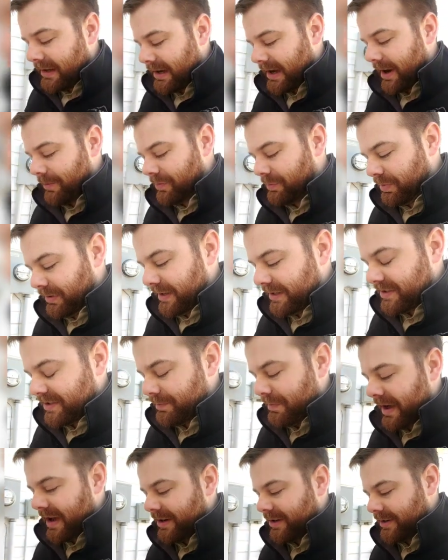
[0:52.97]
Replaced the
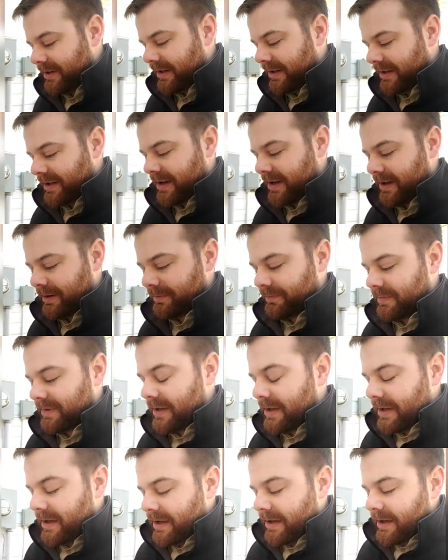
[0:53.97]
battery
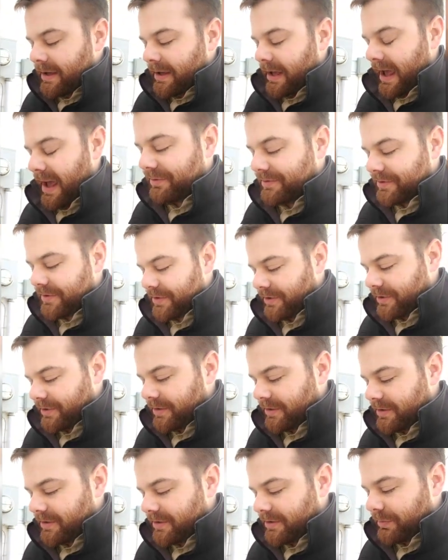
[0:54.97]

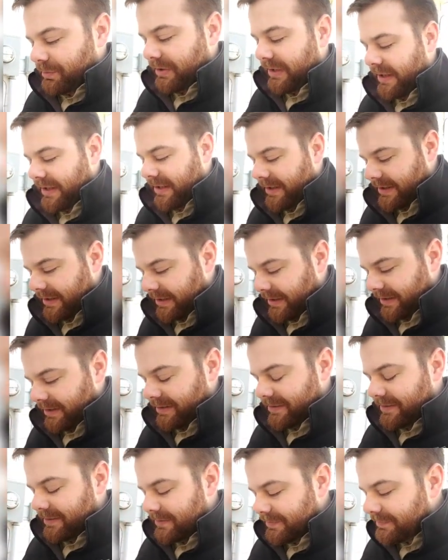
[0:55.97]
after completing a
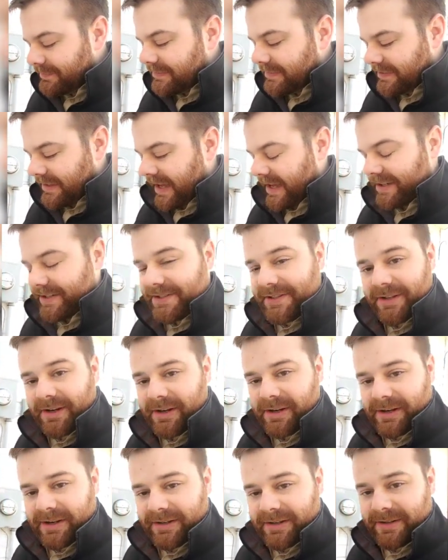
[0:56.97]
test
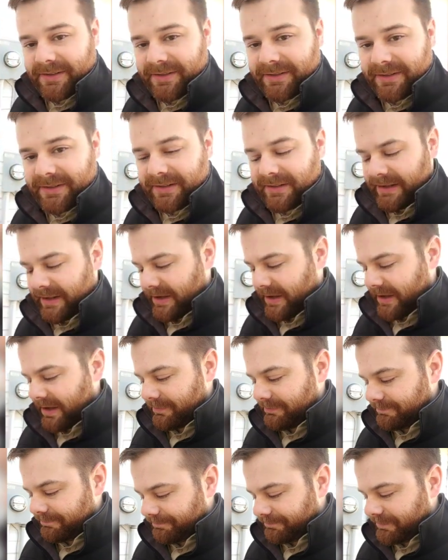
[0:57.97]
on
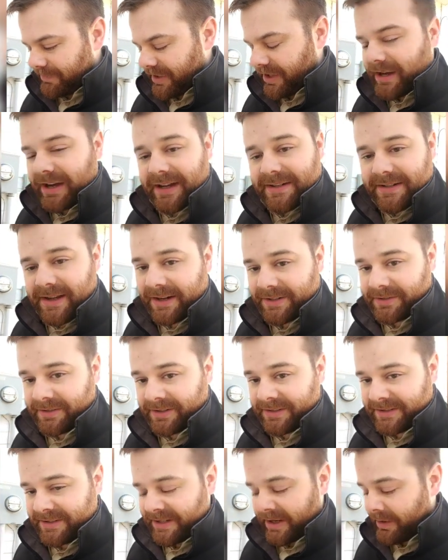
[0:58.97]
the contactor
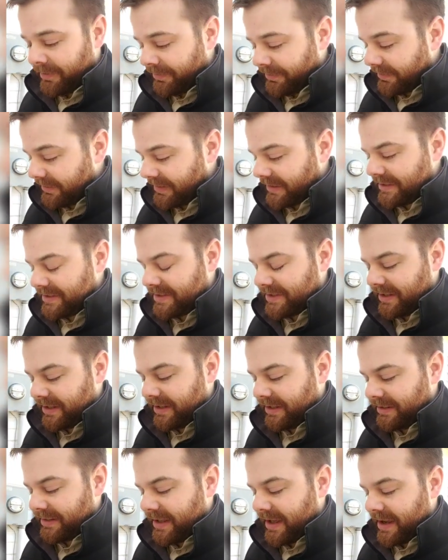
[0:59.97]
itself and
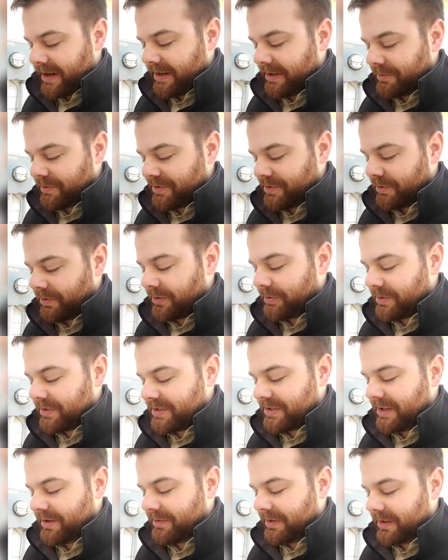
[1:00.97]
seeing that it was only
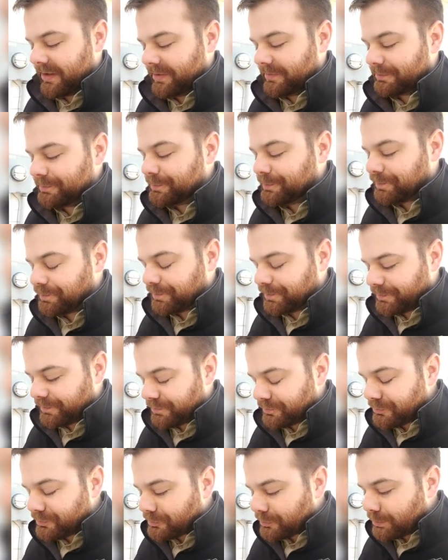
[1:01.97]
receiving
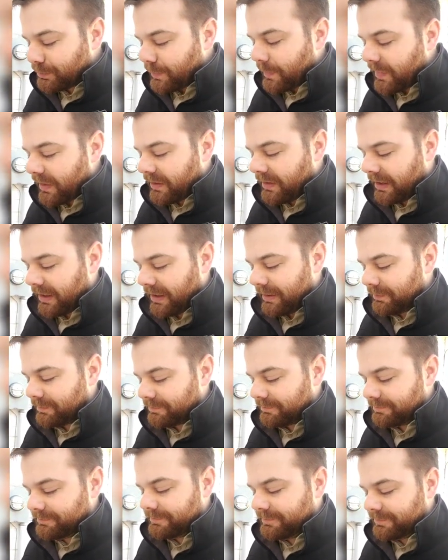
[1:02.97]
12
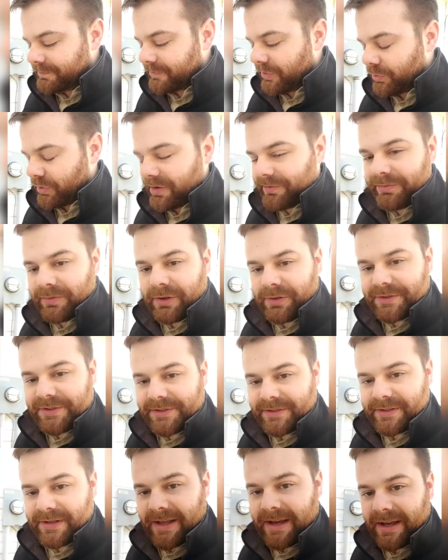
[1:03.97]

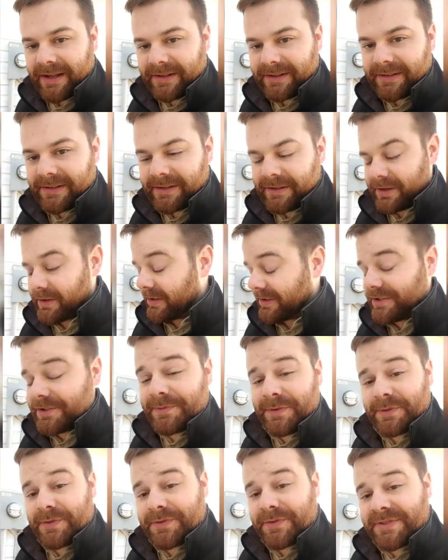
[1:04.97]
volts and not, or
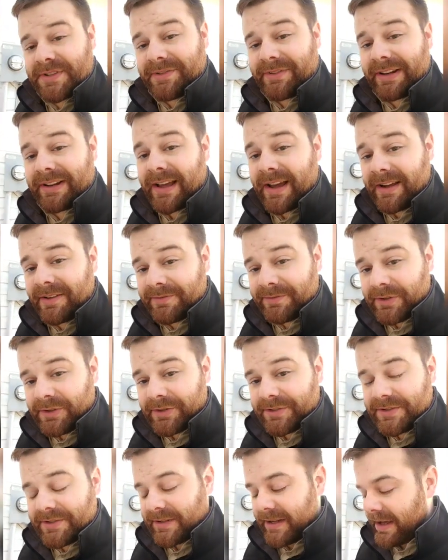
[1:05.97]
excuse me, it was receiving 9
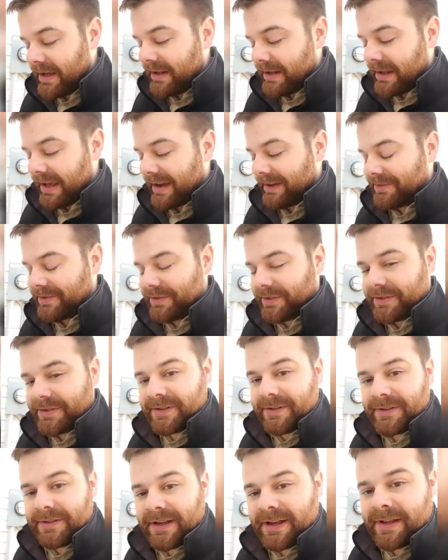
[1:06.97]
volts
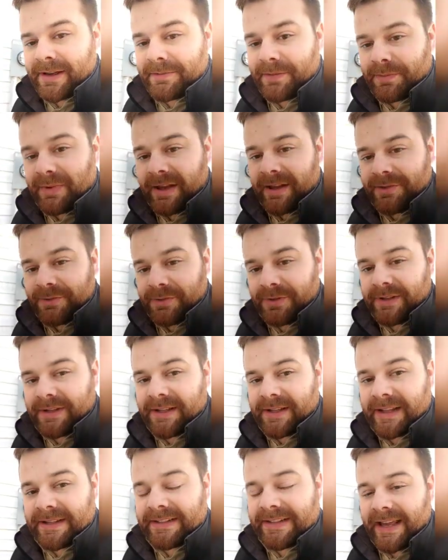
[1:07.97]
after
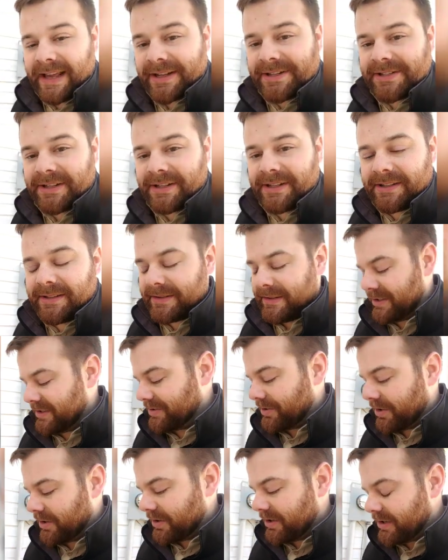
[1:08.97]
manually engaging the
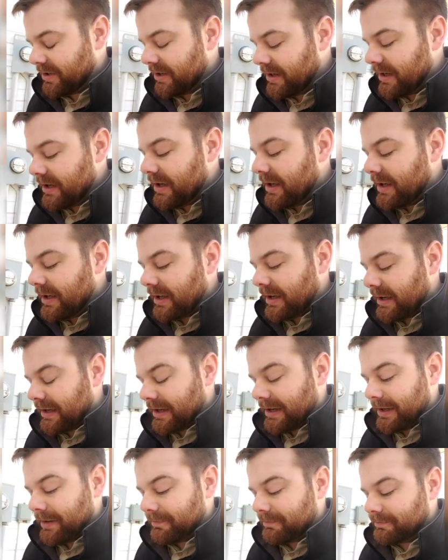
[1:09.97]
starter
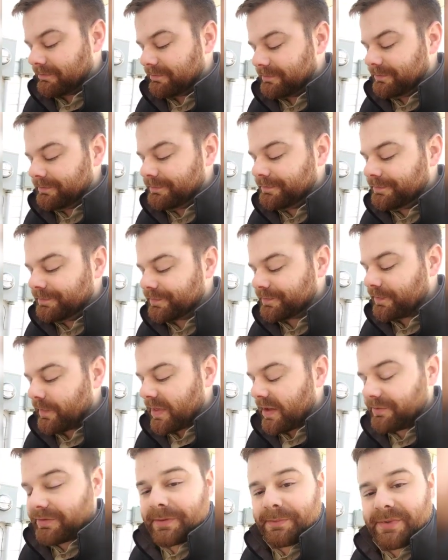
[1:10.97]
from
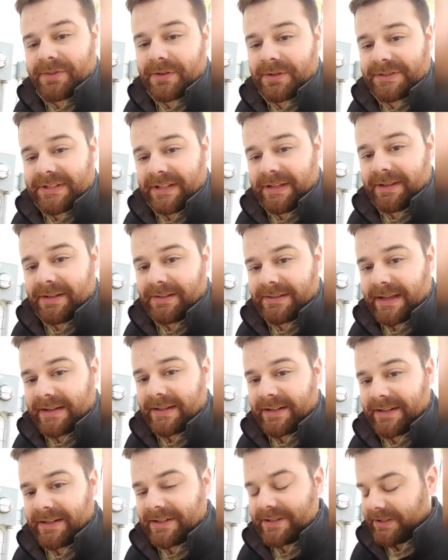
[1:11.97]
13 that
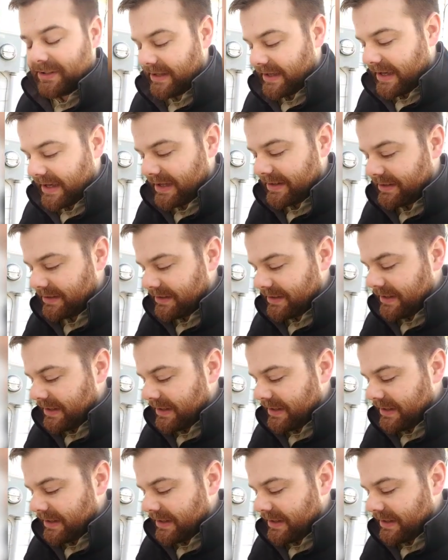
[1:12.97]
it initially had.